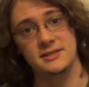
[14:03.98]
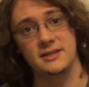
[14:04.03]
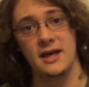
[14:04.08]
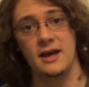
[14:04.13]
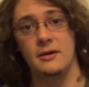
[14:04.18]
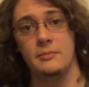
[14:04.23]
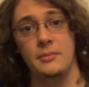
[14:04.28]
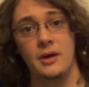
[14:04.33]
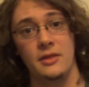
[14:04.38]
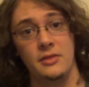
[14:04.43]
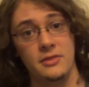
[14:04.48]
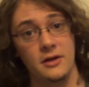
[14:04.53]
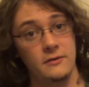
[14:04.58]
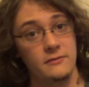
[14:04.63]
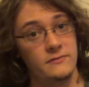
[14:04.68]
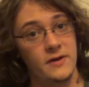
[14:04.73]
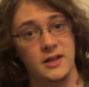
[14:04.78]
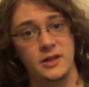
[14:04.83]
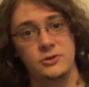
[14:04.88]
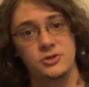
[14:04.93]
them the
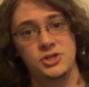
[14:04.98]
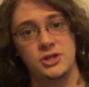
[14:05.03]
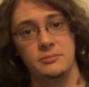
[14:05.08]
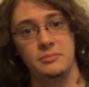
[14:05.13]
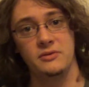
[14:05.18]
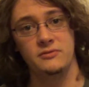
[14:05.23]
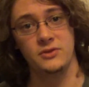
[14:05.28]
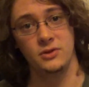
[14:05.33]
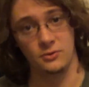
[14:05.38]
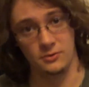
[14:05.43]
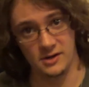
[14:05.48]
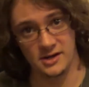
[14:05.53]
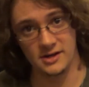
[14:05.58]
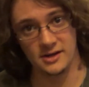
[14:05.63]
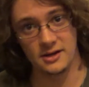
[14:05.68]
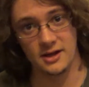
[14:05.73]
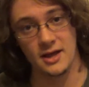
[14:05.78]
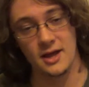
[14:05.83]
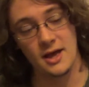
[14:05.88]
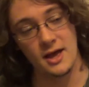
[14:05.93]
Fellowship of the
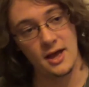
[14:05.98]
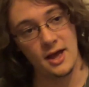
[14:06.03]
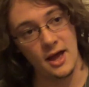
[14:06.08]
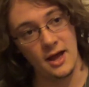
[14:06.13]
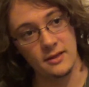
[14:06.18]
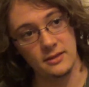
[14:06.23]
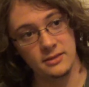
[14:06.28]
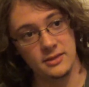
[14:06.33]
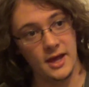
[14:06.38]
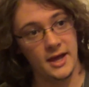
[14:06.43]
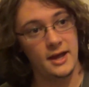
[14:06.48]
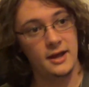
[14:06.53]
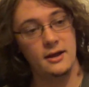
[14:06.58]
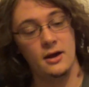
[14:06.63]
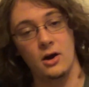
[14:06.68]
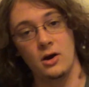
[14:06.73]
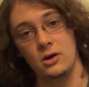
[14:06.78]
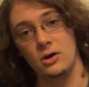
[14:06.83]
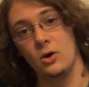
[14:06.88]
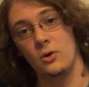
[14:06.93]
Ring, and they
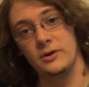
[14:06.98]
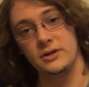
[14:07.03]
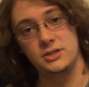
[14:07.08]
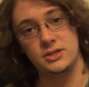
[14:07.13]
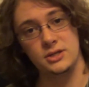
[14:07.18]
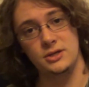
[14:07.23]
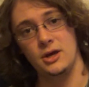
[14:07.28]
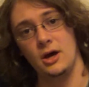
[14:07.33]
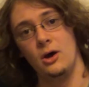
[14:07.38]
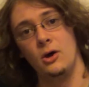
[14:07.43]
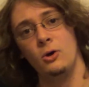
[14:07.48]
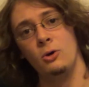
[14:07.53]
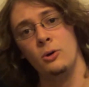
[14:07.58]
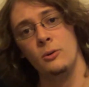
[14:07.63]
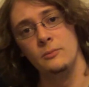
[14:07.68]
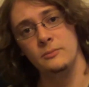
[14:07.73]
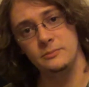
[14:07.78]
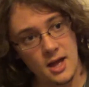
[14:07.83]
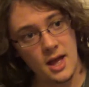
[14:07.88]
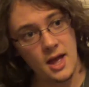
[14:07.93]
are going to
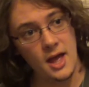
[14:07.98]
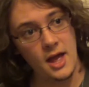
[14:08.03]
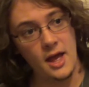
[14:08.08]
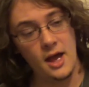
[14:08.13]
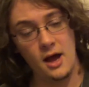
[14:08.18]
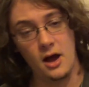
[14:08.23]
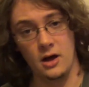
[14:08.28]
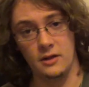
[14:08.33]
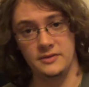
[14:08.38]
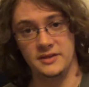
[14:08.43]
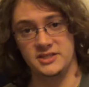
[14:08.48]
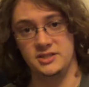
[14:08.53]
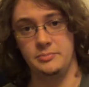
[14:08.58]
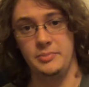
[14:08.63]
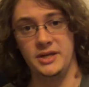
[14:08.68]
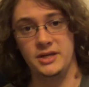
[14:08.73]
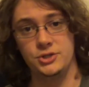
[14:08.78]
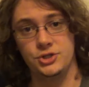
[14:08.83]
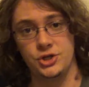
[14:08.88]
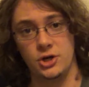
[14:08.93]
go on this
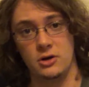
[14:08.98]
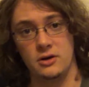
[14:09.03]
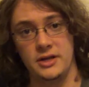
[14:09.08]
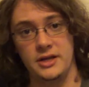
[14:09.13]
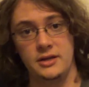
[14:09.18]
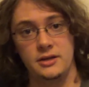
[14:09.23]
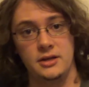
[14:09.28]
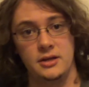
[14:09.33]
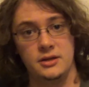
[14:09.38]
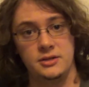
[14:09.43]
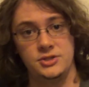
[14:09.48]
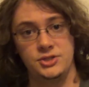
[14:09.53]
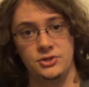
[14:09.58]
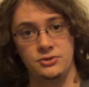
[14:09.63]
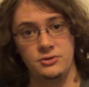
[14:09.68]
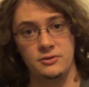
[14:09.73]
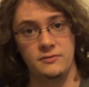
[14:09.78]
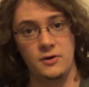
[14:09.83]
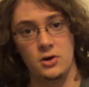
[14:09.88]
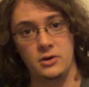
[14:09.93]
big journey to
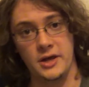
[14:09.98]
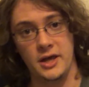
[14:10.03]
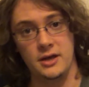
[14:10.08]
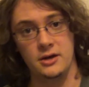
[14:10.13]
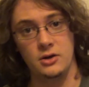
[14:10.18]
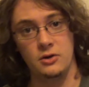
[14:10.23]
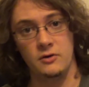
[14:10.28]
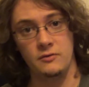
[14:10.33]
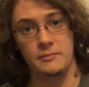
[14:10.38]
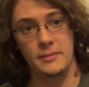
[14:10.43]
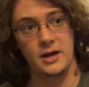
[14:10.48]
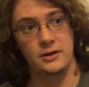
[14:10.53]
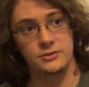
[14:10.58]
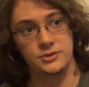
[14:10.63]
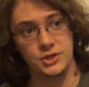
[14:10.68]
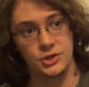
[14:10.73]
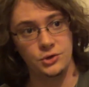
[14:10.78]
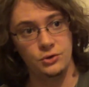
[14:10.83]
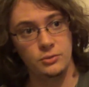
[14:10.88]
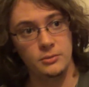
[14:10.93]
the volcano of Mount
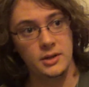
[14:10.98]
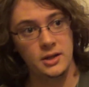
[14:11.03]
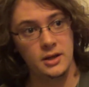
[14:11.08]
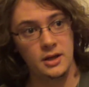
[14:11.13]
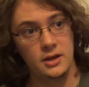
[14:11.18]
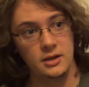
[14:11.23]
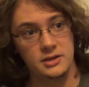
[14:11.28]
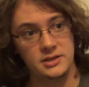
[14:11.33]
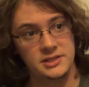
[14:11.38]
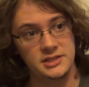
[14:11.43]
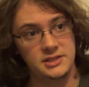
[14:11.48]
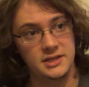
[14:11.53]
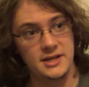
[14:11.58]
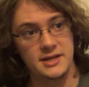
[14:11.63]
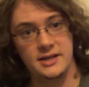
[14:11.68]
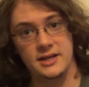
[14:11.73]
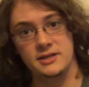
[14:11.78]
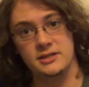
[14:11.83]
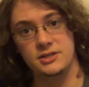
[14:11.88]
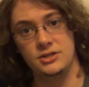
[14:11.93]
Doom,
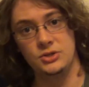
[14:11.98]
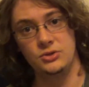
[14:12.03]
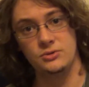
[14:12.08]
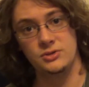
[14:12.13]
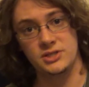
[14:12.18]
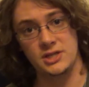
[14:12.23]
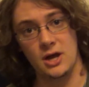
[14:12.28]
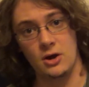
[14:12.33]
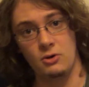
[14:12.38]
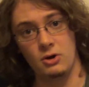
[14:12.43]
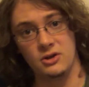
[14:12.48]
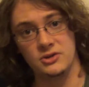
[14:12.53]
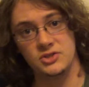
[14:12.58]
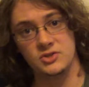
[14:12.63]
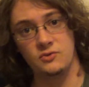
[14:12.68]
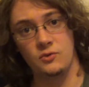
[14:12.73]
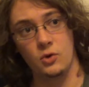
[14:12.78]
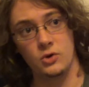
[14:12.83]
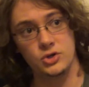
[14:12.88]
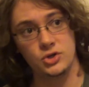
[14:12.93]
sneak into Sauron's
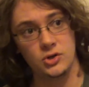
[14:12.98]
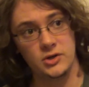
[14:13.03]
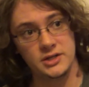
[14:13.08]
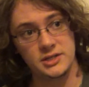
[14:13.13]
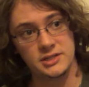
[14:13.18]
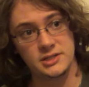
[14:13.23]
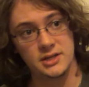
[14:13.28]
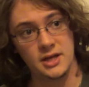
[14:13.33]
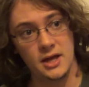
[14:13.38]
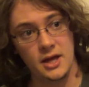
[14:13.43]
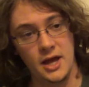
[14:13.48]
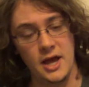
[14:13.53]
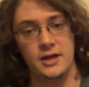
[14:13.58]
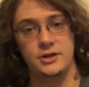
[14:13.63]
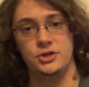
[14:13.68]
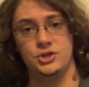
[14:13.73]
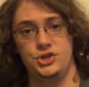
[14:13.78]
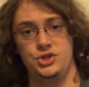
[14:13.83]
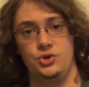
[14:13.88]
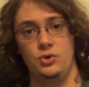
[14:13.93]
fortress, and
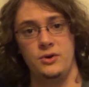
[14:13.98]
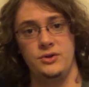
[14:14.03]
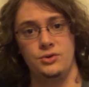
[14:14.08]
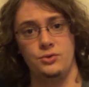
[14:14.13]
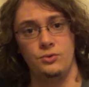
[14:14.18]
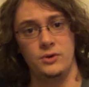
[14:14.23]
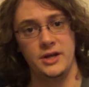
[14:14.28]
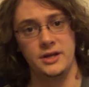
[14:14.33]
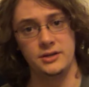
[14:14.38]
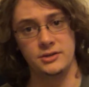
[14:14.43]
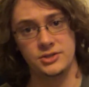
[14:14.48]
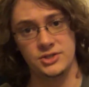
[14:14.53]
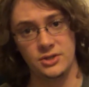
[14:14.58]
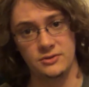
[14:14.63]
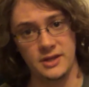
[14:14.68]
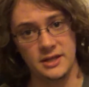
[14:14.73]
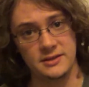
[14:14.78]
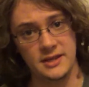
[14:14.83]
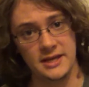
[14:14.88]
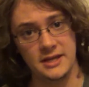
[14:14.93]
destroy the ring so
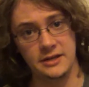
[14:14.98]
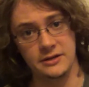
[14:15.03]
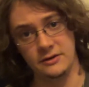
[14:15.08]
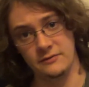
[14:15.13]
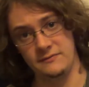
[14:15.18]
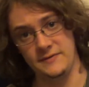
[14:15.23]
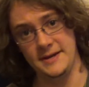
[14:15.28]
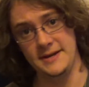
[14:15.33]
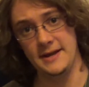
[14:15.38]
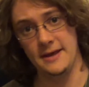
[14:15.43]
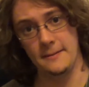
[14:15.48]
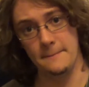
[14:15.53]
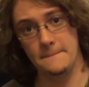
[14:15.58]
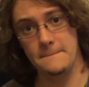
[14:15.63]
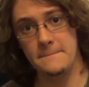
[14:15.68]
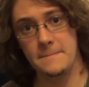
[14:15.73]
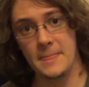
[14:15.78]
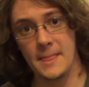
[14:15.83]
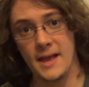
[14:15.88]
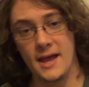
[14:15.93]
that they can defeat him.
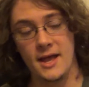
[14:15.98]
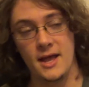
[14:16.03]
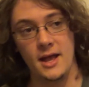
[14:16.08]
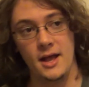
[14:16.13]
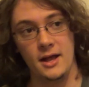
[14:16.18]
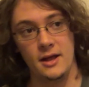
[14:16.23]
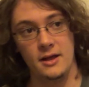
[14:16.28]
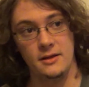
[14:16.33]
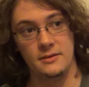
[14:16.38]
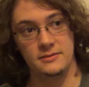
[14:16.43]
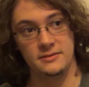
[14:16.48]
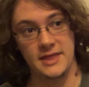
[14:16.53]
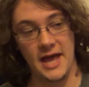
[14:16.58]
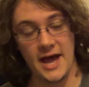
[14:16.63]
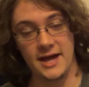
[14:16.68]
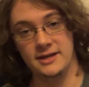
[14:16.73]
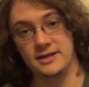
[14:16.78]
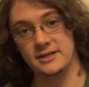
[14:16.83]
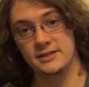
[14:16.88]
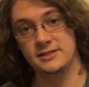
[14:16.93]

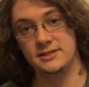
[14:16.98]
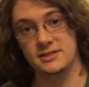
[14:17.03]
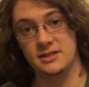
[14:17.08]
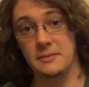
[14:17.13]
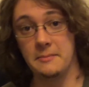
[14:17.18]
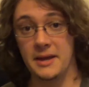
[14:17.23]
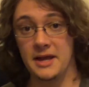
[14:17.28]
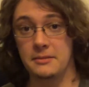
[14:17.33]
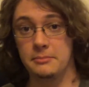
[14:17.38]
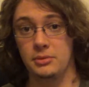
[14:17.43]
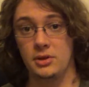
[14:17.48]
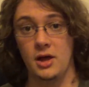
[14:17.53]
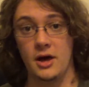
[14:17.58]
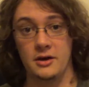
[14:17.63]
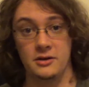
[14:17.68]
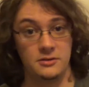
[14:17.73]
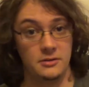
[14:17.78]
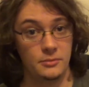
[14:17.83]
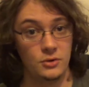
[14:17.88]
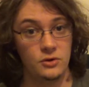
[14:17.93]
That is the main plot
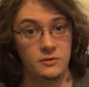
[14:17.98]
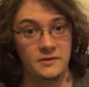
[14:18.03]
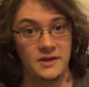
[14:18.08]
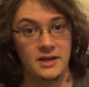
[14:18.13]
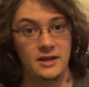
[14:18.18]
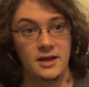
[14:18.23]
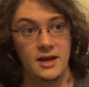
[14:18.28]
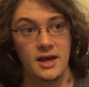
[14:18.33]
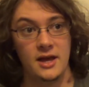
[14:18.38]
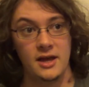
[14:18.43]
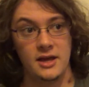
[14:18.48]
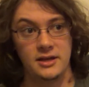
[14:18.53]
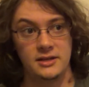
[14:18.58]
of the movie.